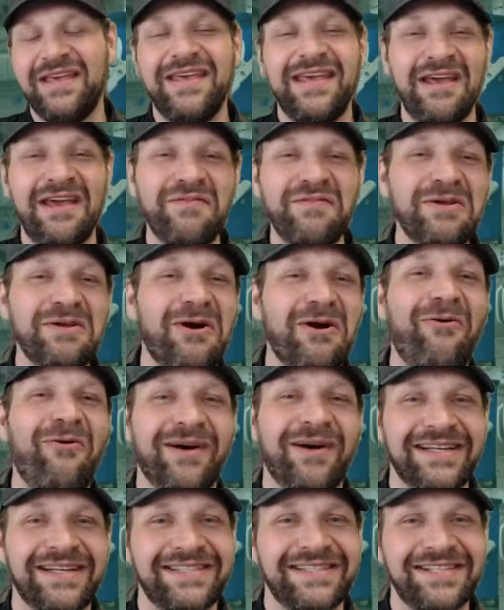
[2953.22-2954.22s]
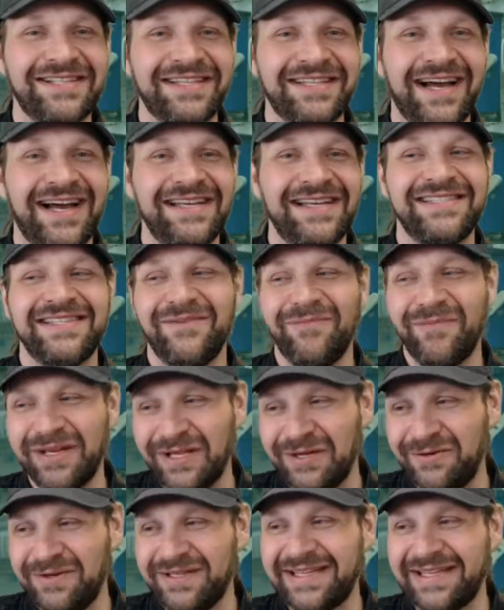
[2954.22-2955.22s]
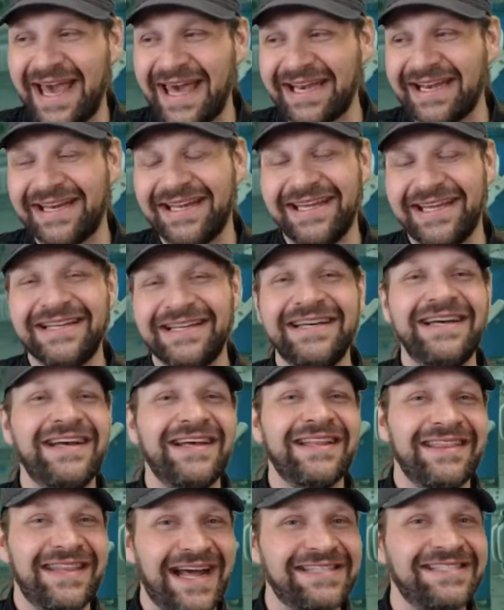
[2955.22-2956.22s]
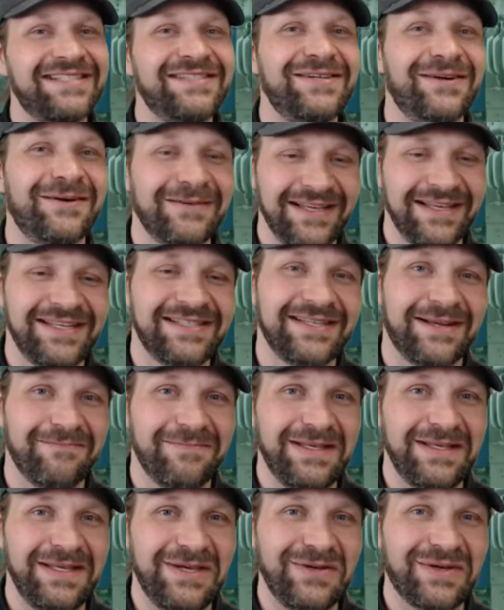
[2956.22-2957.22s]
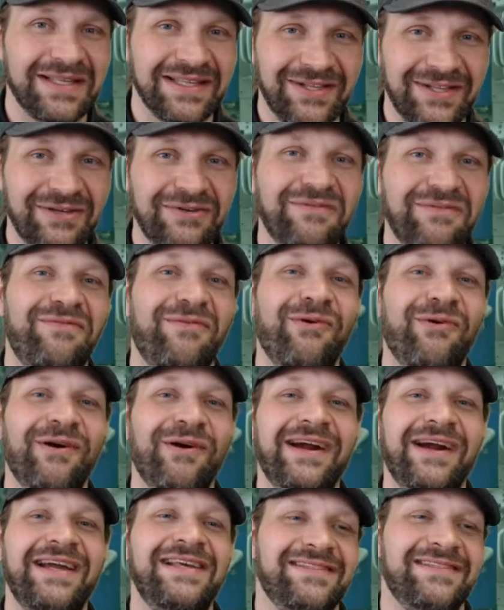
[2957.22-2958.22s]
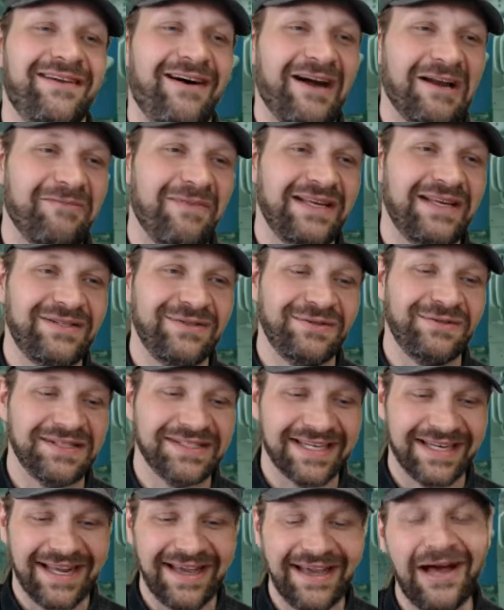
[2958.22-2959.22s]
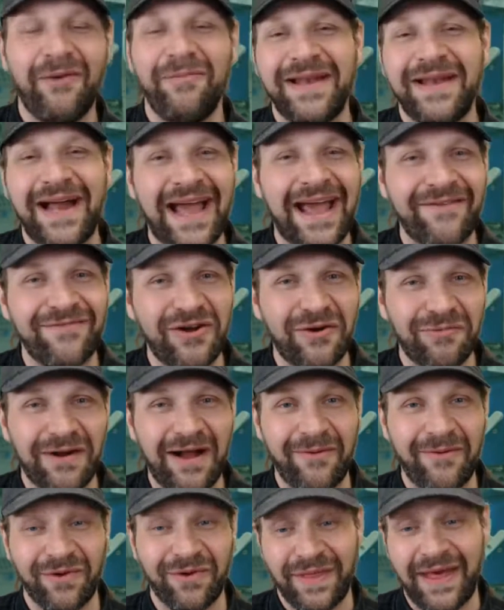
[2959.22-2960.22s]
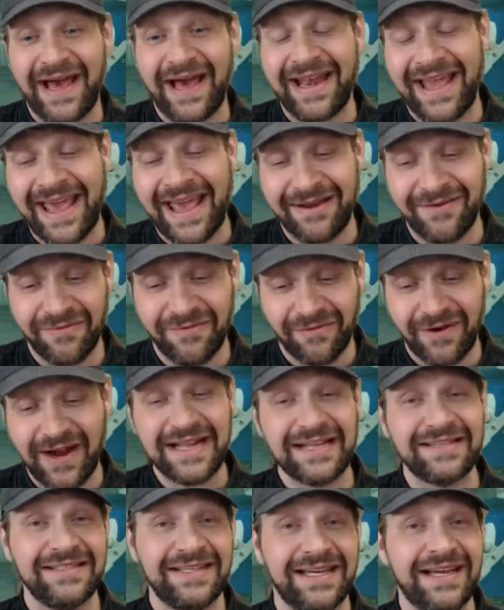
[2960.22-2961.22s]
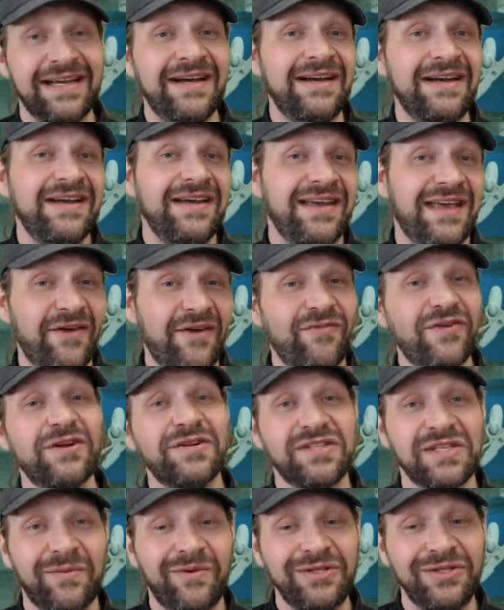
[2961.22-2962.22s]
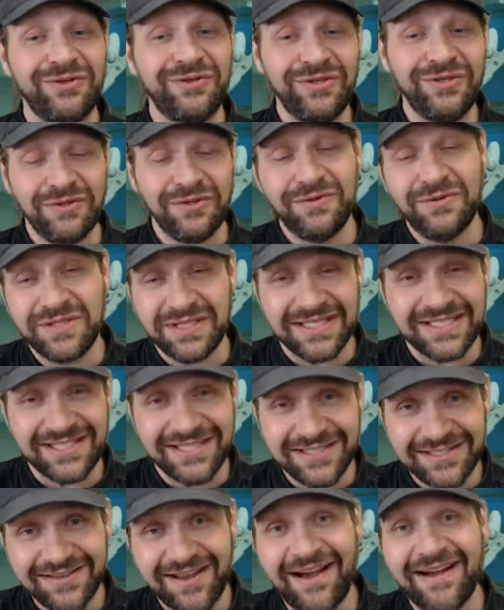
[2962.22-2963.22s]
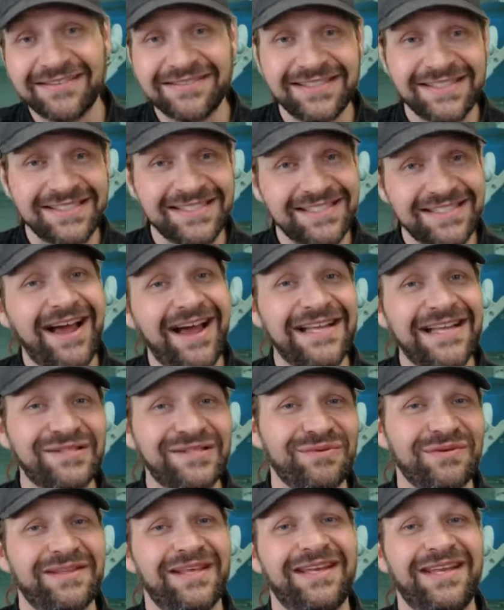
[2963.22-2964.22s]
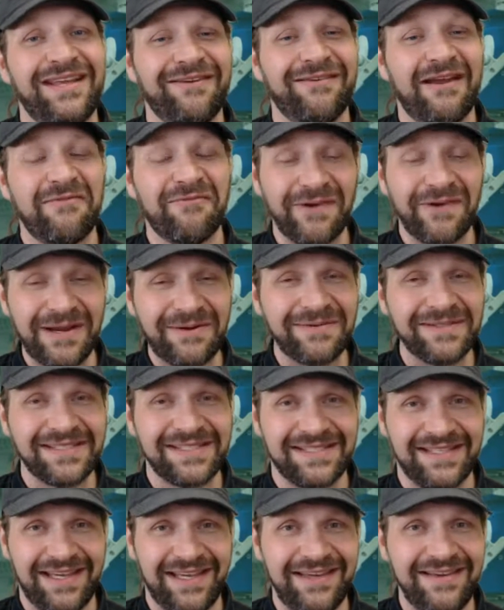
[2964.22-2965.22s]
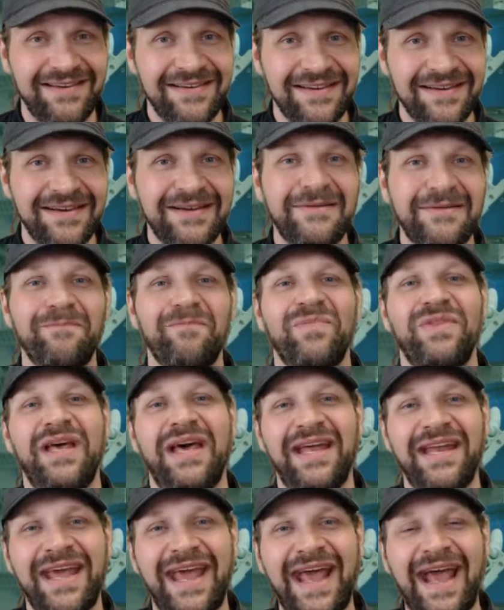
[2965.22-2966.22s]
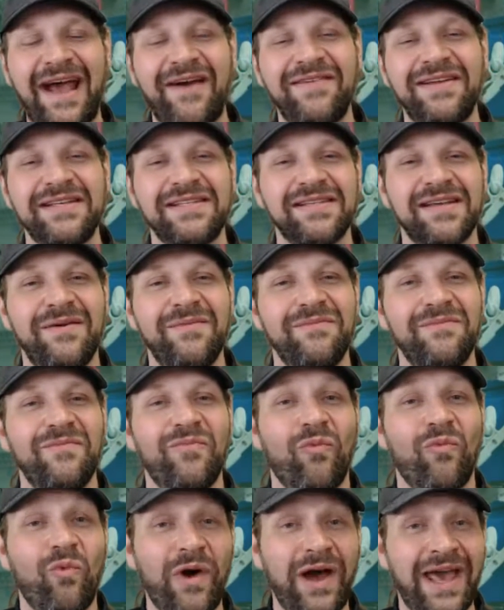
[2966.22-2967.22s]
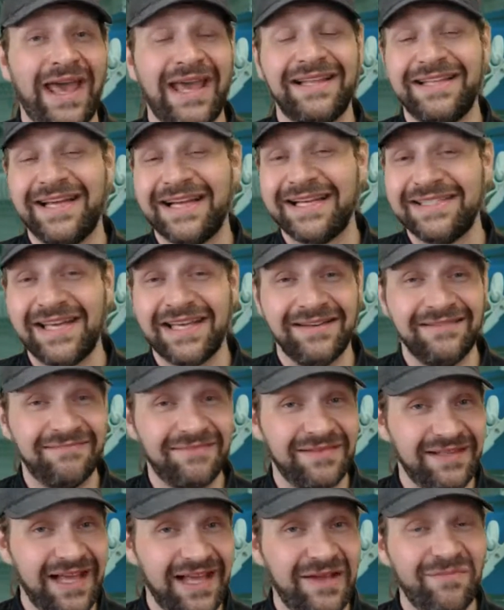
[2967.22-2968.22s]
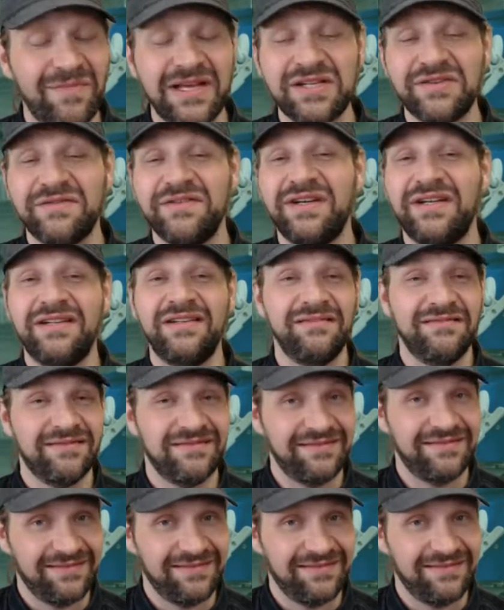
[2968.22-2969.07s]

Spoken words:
If you don't want to digitize, somebody who is editing, that's certainly something you can look for as an automated tool. It's going to help, and I have no problem with that. And frankly, if you're someone who uses stock designs with any great frequency, then having some way, like I said, light mesh fill,